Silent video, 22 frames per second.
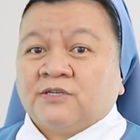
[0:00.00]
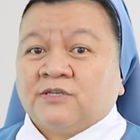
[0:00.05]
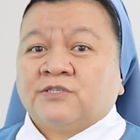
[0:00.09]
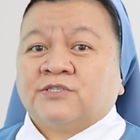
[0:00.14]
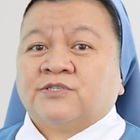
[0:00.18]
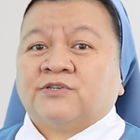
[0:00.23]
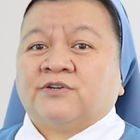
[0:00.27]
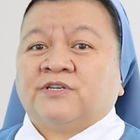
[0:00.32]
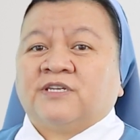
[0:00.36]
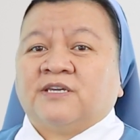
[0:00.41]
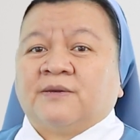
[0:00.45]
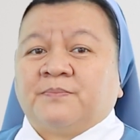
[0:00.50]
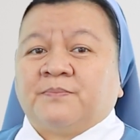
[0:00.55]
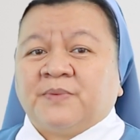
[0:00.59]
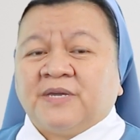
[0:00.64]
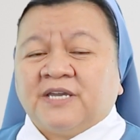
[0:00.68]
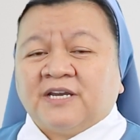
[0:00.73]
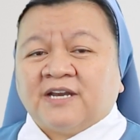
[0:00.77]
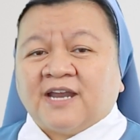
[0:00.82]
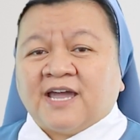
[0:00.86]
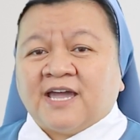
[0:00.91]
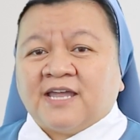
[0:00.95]
so the
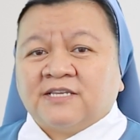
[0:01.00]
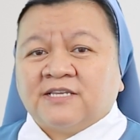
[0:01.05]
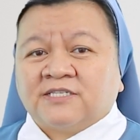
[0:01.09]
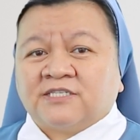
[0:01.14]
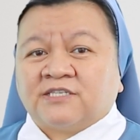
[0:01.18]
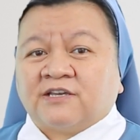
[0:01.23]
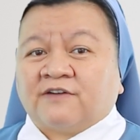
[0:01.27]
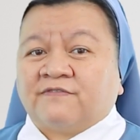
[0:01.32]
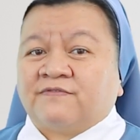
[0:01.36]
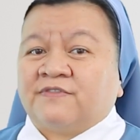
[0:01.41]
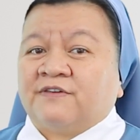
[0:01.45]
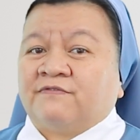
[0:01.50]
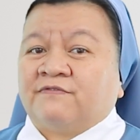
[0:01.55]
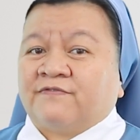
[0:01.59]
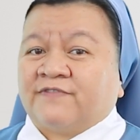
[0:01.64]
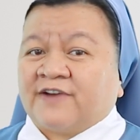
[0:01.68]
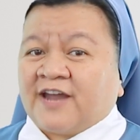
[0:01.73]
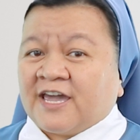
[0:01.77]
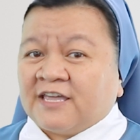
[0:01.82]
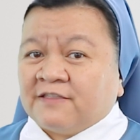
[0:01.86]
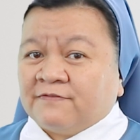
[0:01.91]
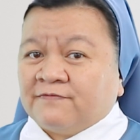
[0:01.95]
appearance of the
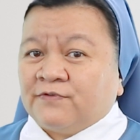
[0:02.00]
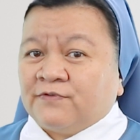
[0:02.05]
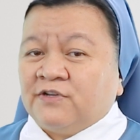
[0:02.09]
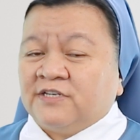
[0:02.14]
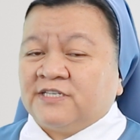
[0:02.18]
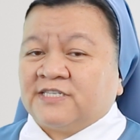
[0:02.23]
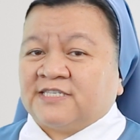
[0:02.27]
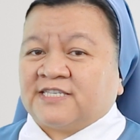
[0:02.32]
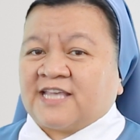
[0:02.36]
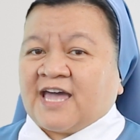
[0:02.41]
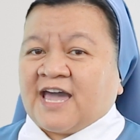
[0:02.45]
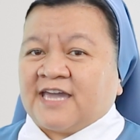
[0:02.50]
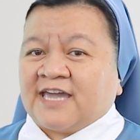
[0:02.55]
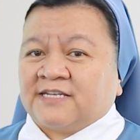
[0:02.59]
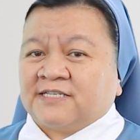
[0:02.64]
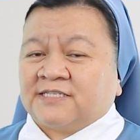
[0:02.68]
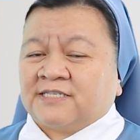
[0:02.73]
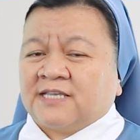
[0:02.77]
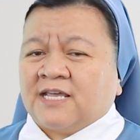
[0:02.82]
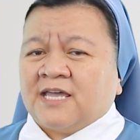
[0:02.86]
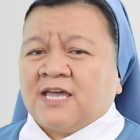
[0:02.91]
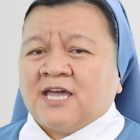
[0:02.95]
frightful
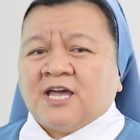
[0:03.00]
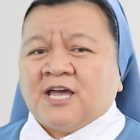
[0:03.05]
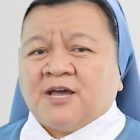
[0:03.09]
signs